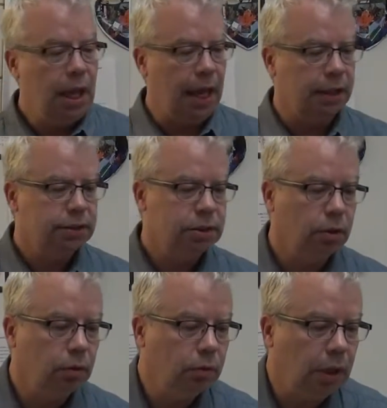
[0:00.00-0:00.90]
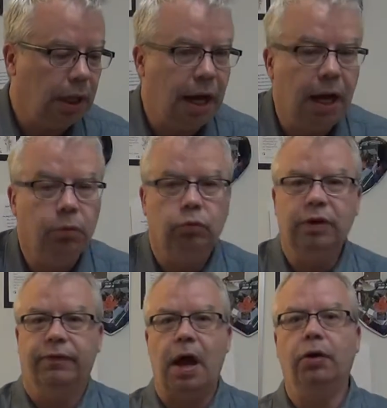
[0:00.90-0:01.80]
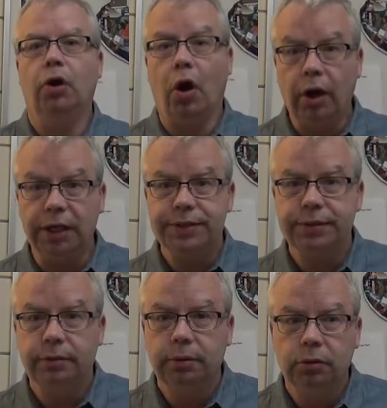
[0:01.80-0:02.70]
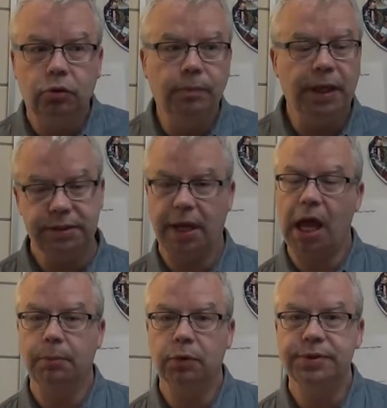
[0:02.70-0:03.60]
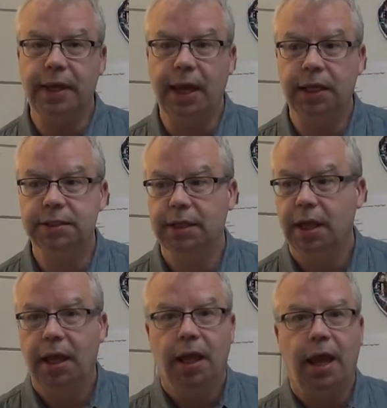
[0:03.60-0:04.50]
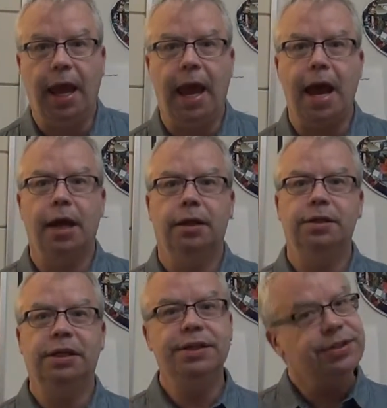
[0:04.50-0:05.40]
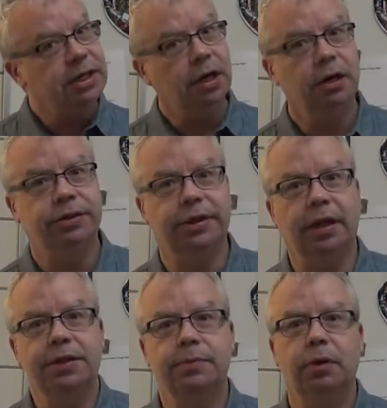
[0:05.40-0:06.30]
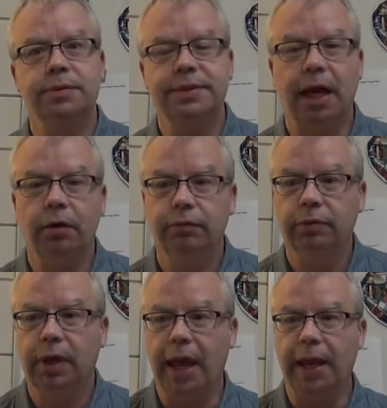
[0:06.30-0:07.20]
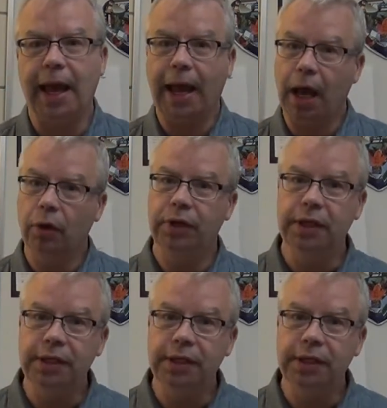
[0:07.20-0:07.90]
And so we found an artist who makes tile mosaics, and he's here to tell us about himself and how he